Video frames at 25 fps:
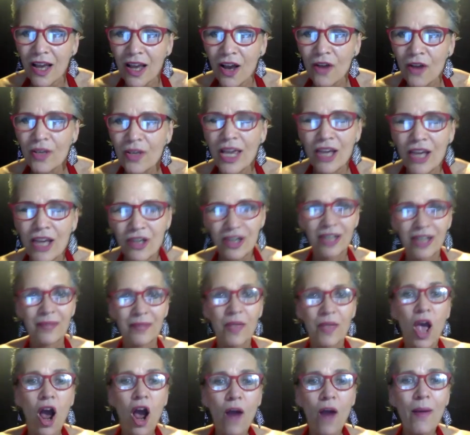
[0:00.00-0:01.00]
Okay, good.
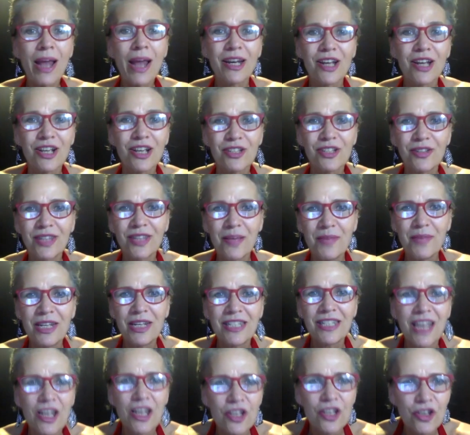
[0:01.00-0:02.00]
All right, so let me
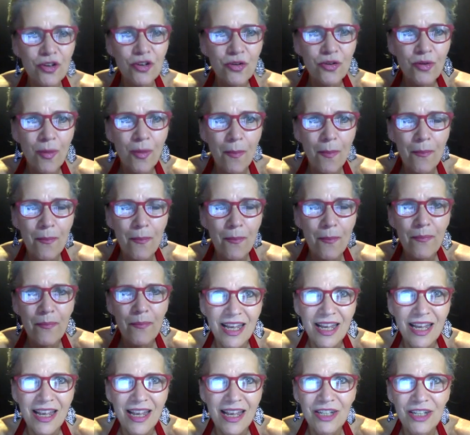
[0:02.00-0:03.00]
take you
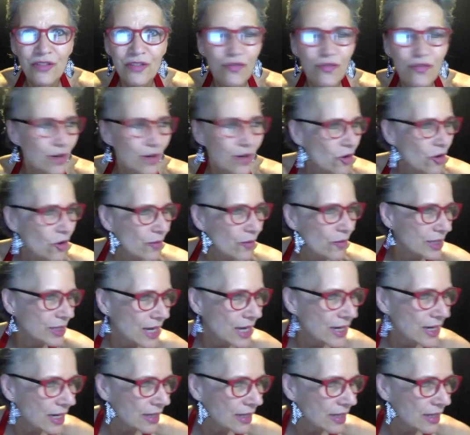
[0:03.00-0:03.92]
backstage for a moment.